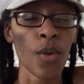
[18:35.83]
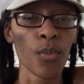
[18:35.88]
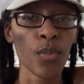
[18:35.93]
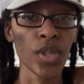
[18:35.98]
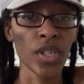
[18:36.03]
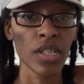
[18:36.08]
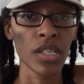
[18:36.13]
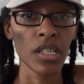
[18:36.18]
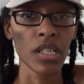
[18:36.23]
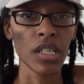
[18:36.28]

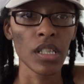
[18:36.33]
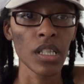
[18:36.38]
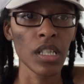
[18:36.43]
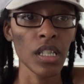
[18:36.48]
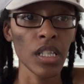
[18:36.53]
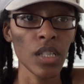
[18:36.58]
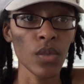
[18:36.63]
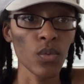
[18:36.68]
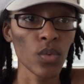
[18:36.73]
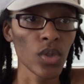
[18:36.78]
put
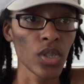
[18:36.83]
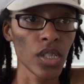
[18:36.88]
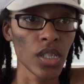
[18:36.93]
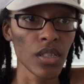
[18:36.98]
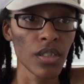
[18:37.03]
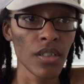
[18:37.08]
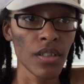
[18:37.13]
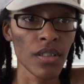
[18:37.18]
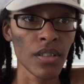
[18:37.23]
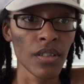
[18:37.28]

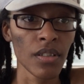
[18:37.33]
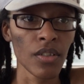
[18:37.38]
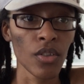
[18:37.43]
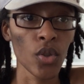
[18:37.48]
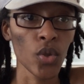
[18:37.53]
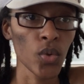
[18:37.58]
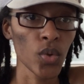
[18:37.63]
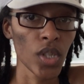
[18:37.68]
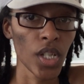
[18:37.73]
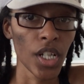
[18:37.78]
keywords,
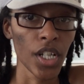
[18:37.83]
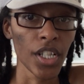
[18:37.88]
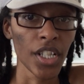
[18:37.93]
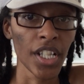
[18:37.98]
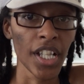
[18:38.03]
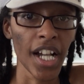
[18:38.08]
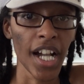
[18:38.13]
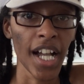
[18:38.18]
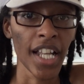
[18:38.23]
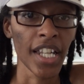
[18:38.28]

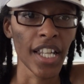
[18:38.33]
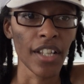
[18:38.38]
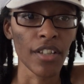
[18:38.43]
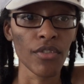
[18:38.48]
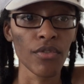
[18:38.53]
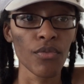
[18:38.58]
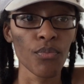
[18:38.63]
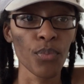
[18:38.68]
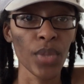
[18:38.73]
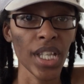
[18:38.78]
colon, and
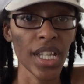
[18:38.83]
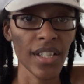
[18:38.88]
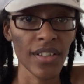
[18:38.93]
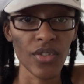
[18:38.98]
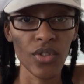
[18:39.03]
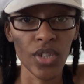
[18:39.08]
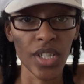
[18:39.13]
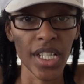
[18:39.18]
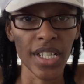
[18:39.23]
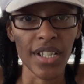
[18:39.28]
then
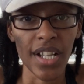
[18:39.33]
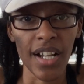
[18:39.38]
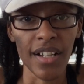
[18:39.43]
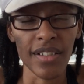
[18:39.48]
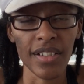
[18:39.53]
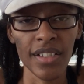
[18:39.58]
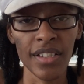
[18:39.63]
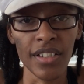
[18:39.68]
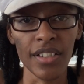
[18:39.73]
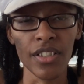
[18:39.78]
paste all their
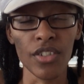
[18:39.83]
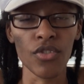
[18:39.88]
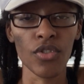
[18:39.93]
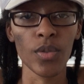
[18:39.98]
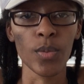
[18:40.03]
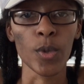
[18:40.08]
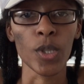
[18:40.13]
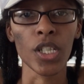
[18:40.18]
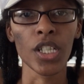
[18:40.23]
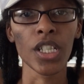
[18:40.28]
tags in the
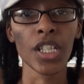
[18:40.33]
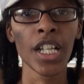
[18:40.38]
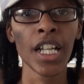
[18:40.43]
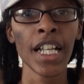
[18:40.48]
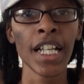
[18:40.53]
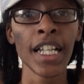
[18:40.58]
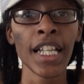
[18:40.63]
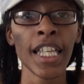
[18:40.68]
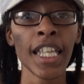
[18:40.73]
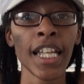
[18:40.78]
description.
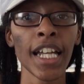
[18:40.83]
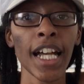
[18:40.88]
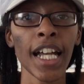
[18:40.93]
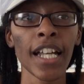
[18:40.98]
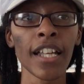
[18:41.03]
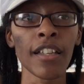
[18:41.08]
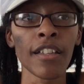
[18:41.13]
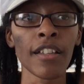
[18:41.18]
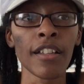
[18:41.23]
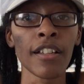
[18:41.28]

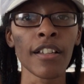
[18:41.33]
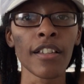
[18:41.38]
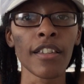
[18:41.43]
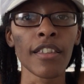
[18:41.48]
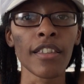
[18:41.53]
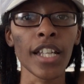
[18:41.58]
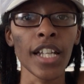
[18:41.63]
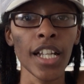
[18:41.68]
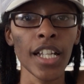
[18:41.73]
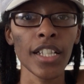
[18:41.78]
And
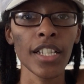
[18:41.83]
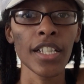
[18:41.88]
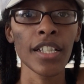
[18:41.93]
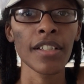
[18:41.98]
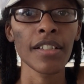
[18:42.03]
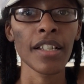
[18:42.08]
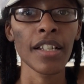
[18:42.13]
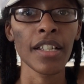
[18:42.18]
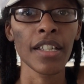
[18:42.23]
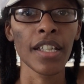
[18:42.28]
that
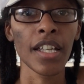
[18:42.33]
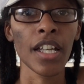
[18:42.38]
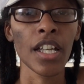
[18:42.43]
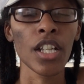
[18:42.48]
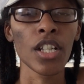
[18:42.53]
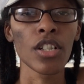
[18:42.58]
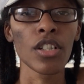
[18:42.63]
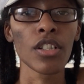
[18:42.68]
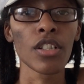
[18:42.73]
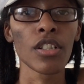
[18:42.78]
is
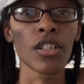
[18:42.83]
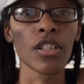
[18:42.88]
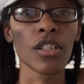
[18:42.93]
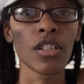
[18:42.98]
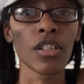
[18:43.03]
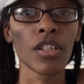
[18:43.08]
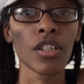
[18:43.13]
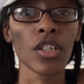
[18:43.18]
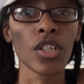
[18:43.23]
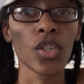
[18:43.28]

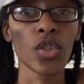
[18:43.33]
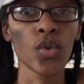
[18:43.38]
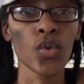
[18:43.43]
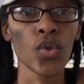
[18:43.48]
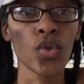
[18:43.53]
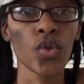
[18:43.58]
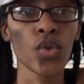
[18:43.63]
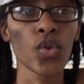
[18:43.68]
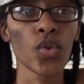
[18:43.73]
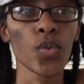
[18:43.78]
against
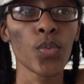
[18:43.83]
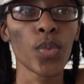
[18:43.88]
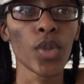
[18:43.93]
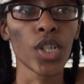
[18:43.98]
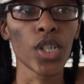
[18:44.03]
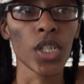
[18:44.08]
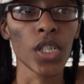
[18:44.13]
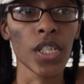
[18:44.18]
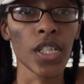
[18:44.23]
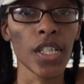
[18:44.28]
YouTube
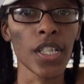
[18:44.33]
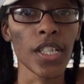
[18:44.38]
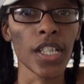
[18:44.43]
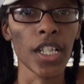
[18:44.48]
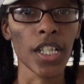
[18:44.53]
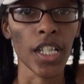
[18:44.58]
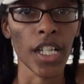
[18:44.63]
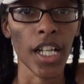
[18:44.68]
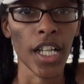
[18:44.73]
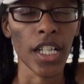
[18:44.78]
policies
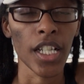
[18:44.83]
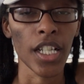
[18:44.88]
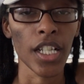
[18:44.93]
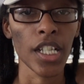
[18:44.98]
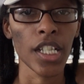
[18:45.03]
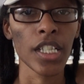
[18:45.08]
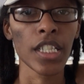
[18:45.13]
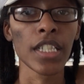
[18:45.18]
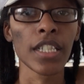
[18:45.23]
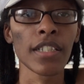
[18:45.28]
and
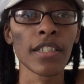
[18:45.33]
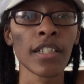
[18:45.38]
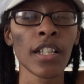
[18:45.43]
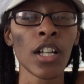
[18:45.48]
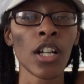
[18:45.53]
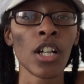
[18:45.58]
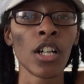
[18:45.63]
guidelines.